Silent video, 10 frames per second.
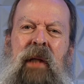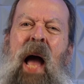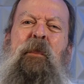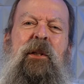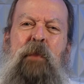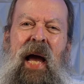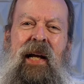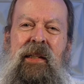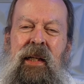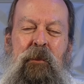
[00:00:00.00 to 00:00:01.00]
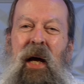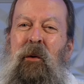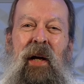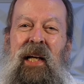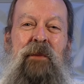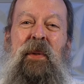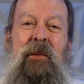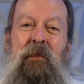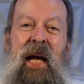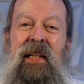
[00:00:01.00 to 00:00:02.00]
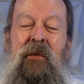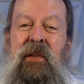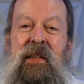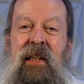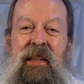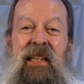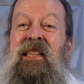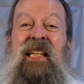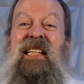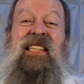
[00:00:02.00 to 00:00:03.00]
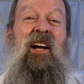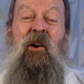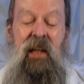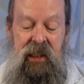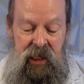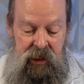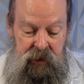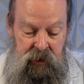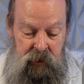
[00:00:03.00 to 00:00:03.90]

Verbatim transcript: Apple's packaging, by the way, has been magnificent since, since the early days.